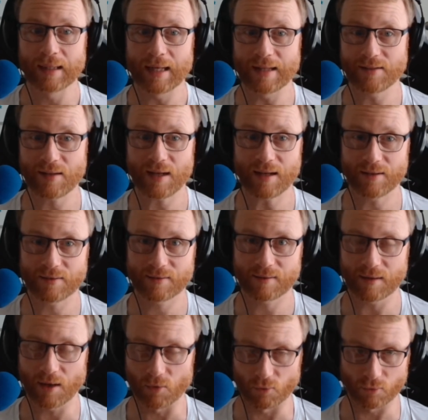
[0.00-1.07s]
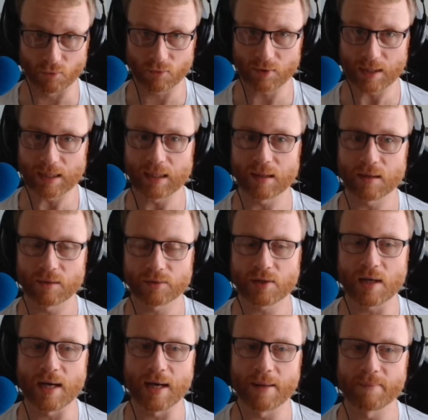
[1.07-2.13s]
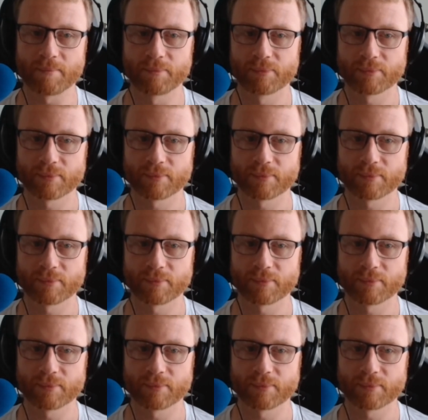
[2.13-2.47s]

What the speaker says: it takes a really long time.